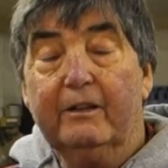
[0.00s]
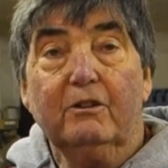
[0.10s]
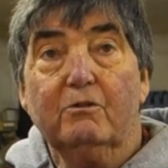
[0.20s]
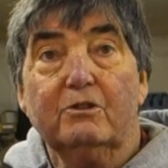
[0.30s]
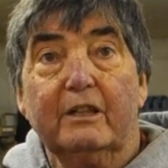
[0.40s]

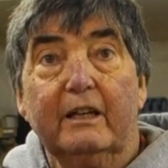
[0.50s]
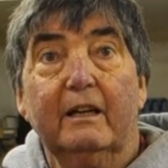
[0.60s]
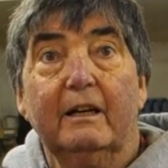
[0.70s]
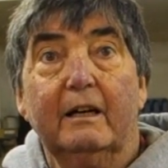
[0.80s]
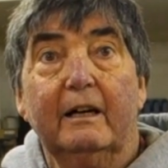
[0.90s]

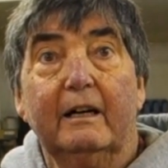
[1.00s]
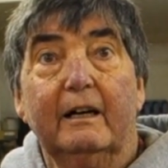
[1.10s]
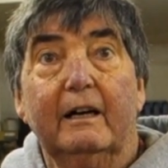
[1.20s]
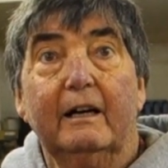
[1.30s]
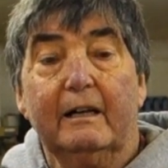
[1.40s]
using
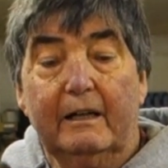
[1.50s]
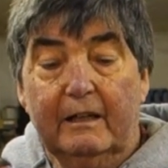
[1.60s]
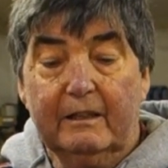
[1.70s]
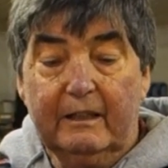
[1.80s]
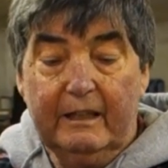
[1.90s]

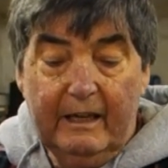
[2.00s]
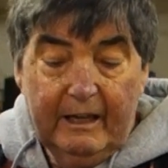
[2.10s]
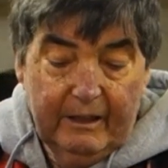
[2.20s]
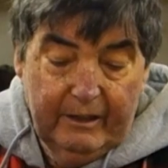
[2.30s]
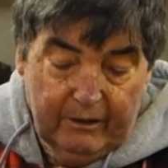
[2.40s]
the
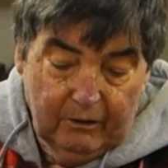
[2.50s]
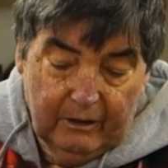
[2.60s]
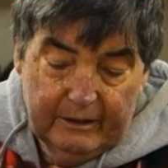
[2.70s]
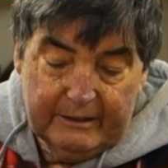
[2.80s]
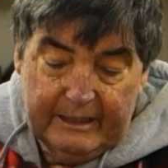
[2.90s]

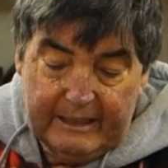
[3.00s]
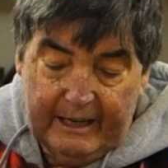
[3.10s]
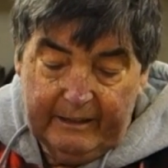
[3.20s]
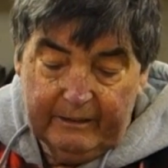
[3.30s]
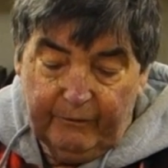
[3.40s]
little
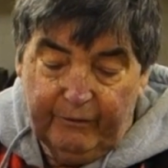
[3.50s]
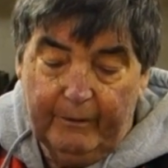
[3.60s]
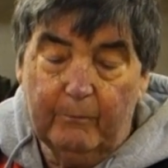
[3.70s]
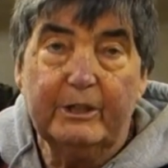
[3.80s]
detent at the front,